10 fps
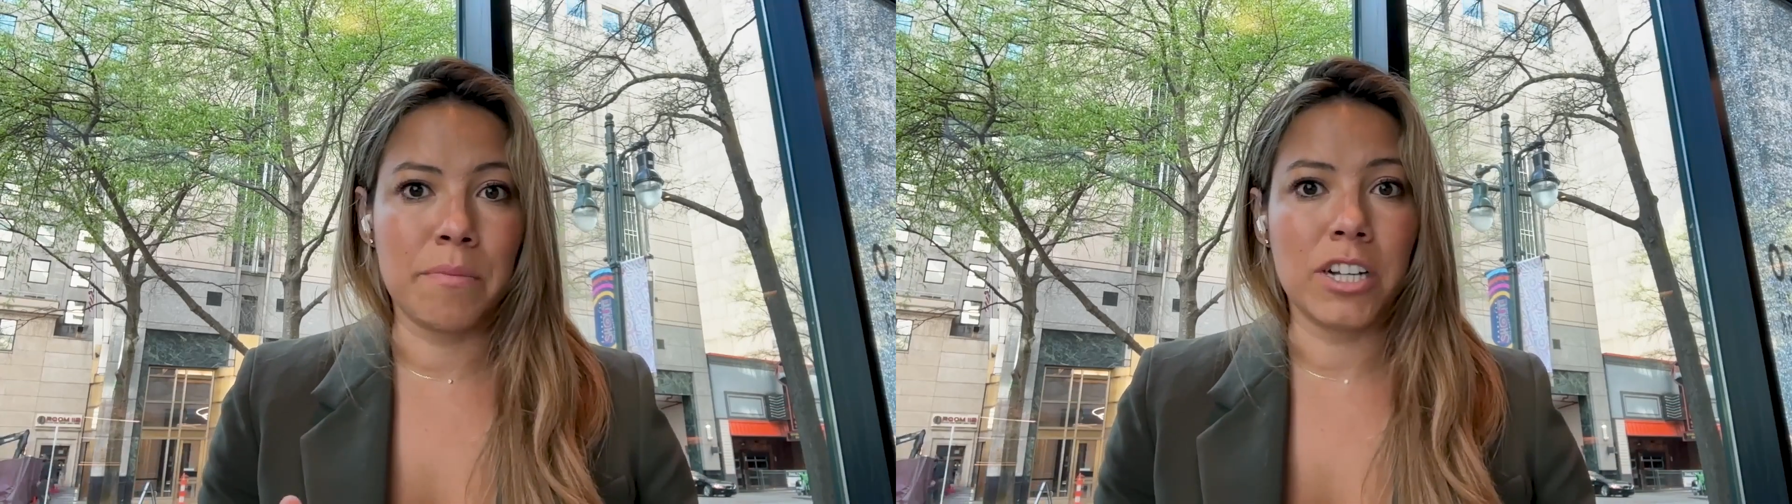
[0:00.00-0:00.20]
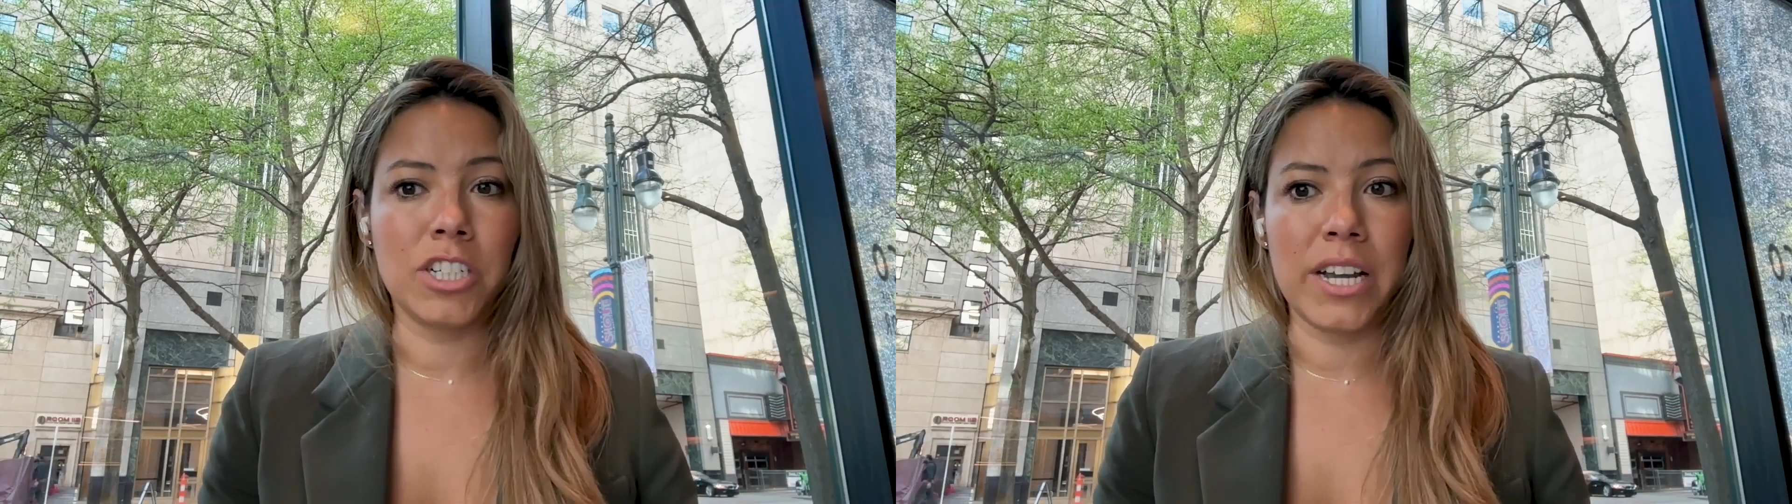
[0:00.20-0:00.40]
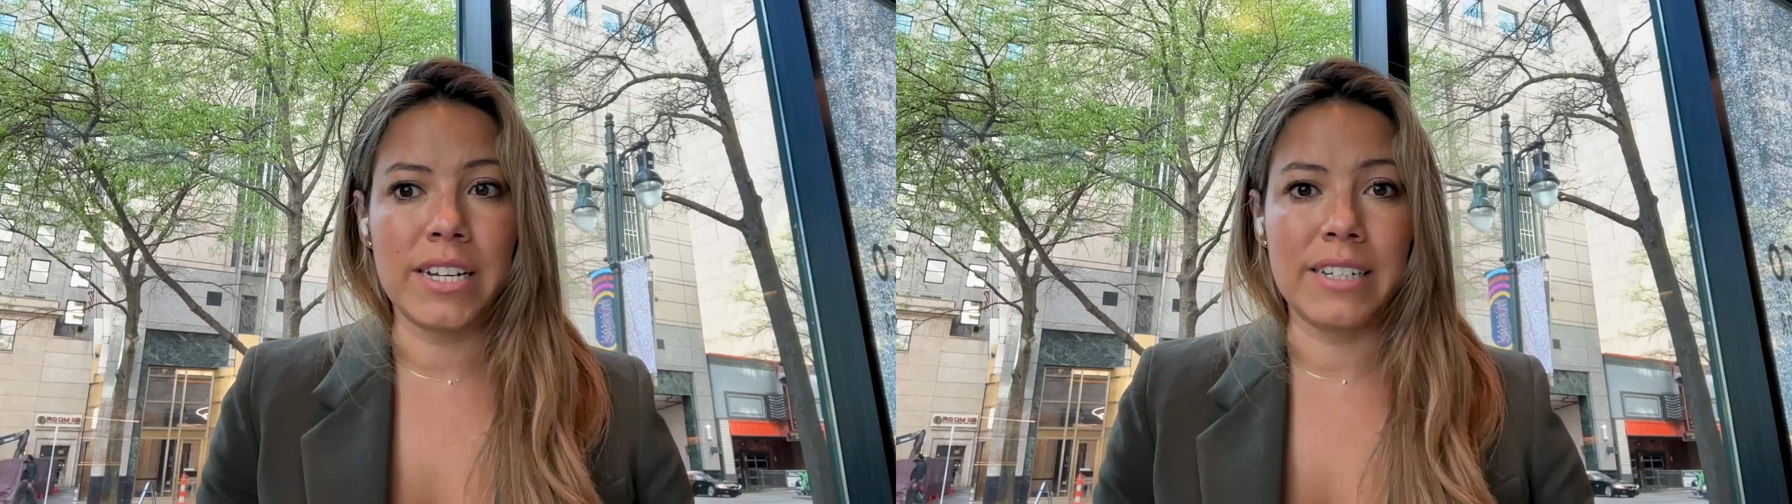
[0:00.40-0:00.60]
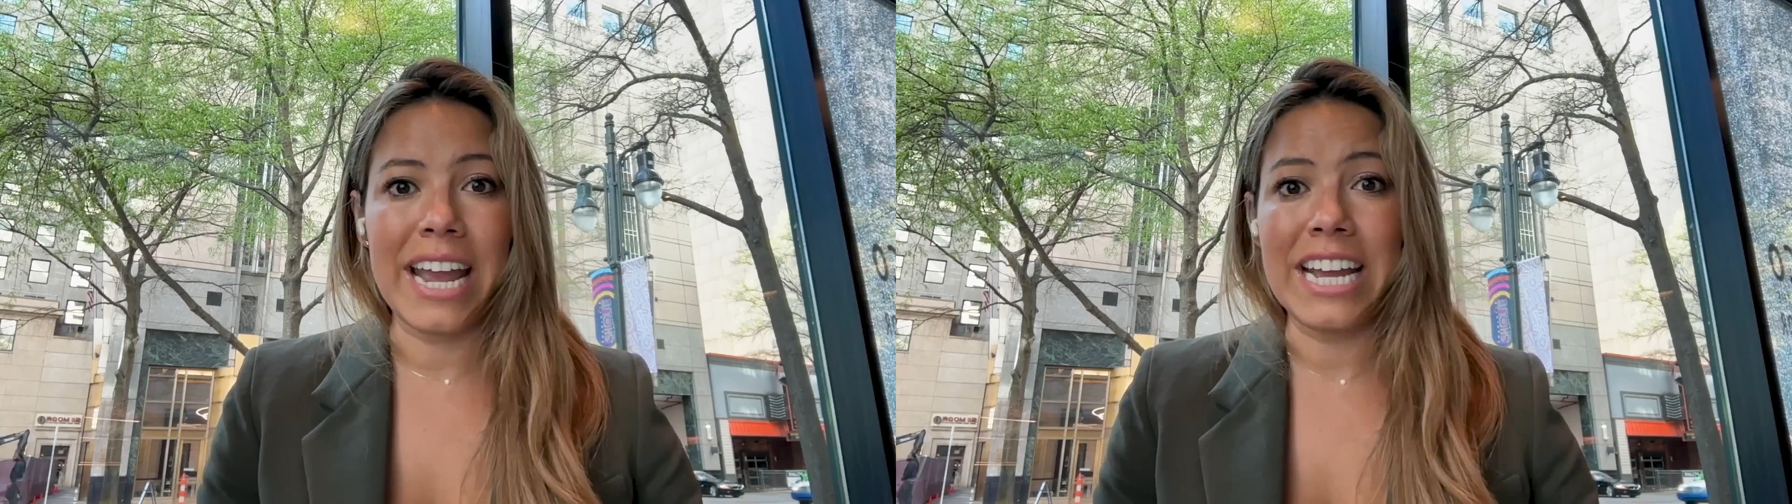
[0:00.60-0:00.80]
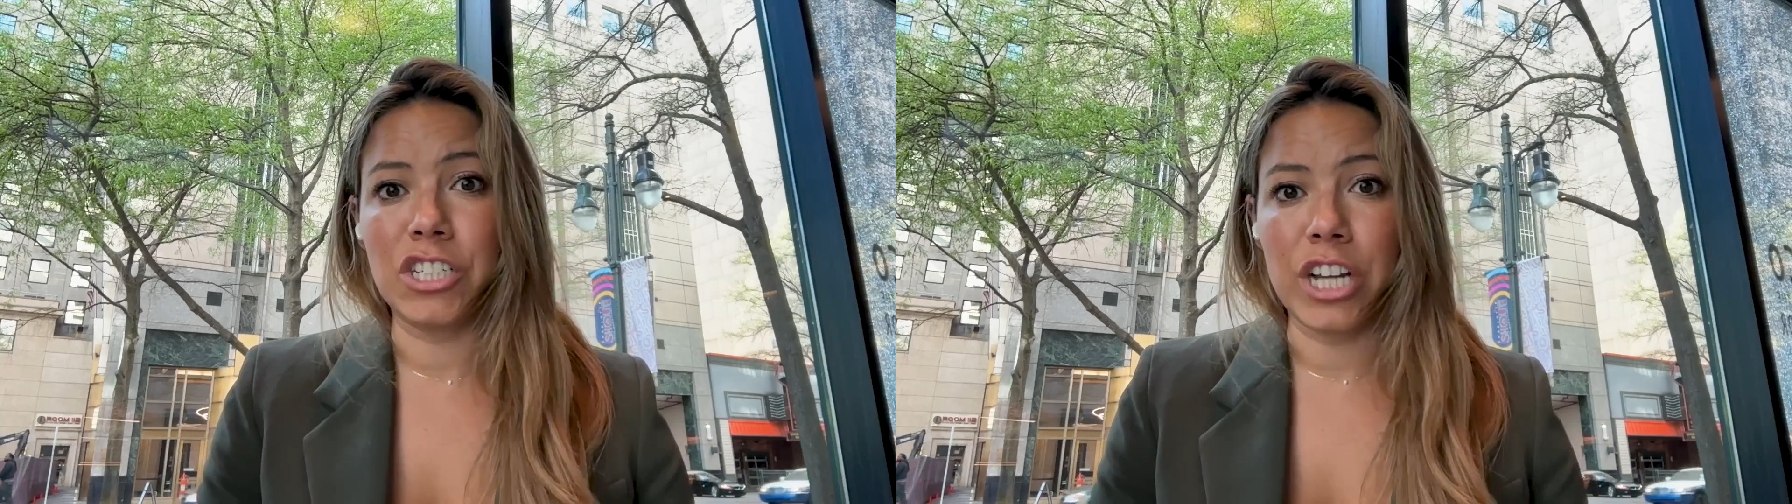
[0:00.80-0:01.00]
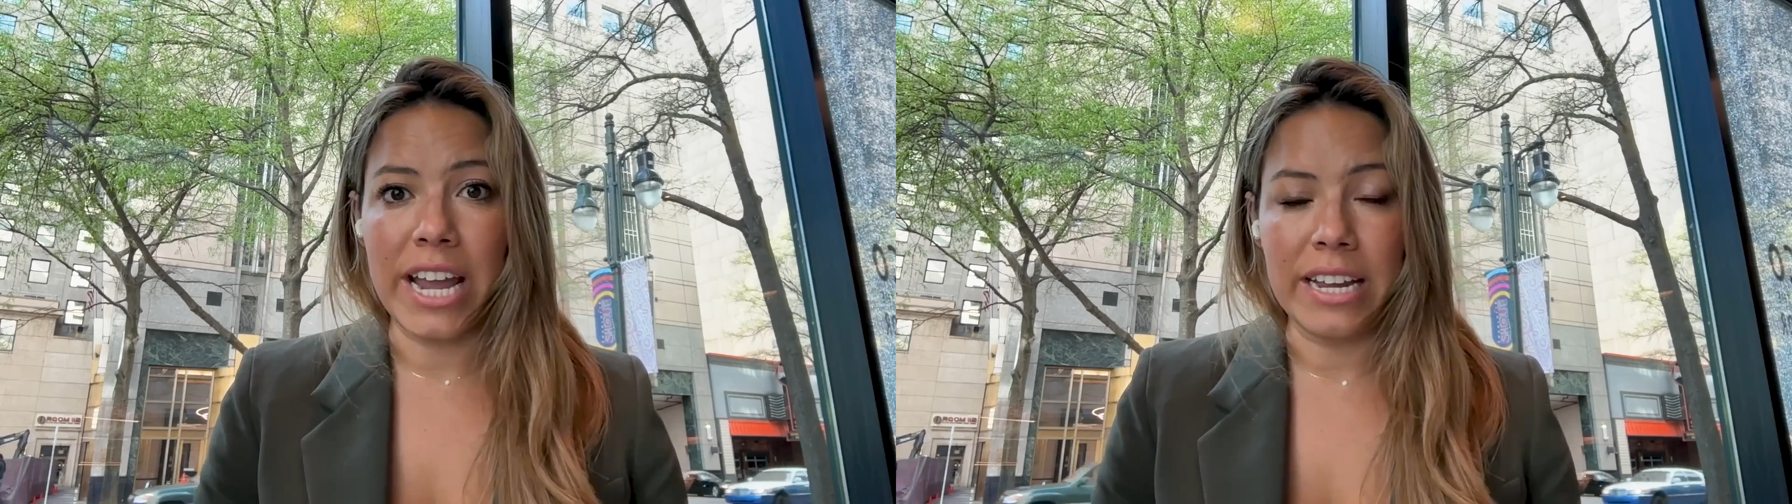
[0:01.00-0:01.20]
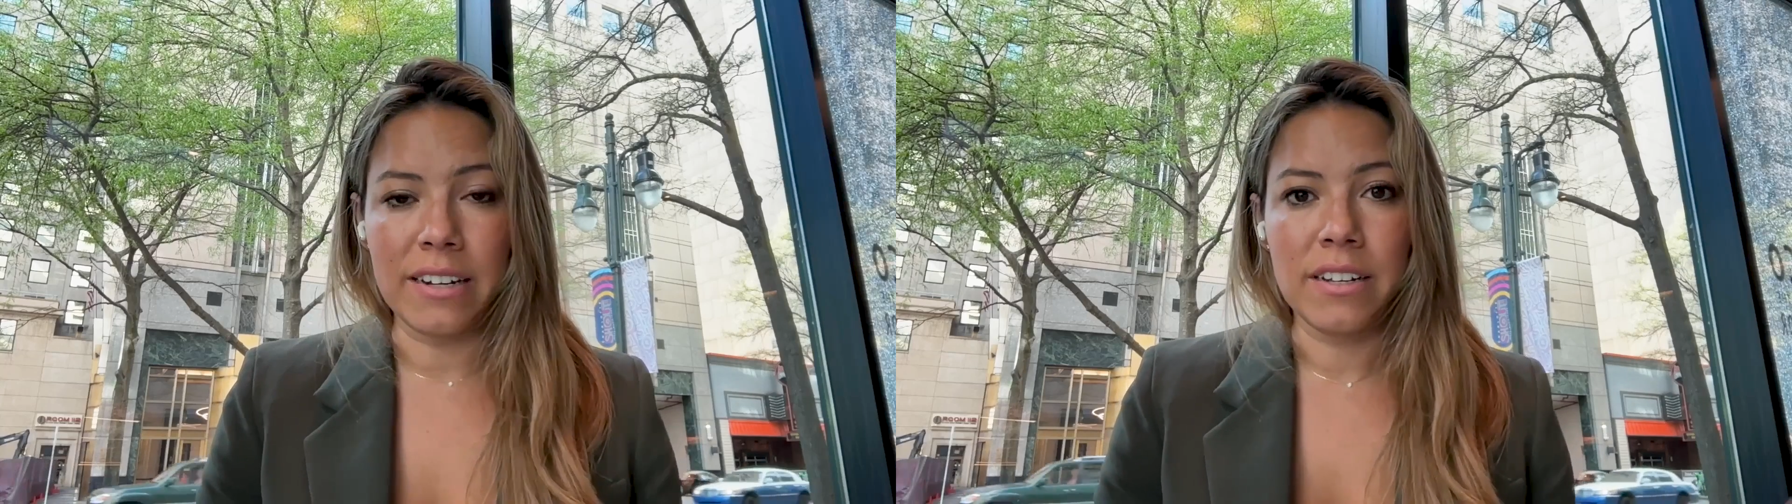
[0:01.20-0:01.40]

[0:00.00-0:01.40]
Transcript: much as age 8.